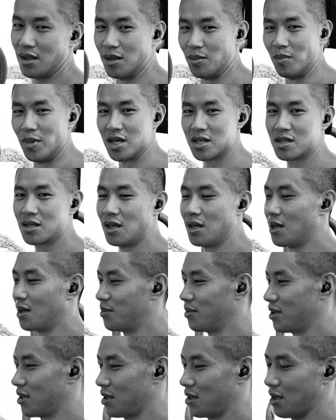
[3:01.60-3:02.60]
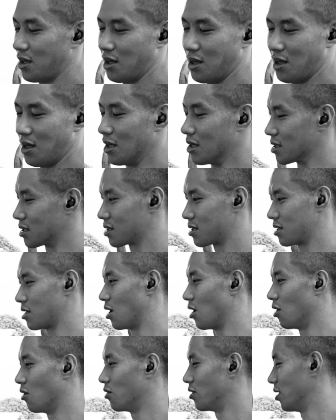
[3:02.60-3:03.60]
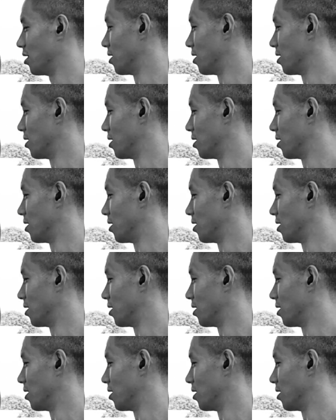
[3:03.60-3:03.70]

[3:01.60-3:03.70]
the muscle up is so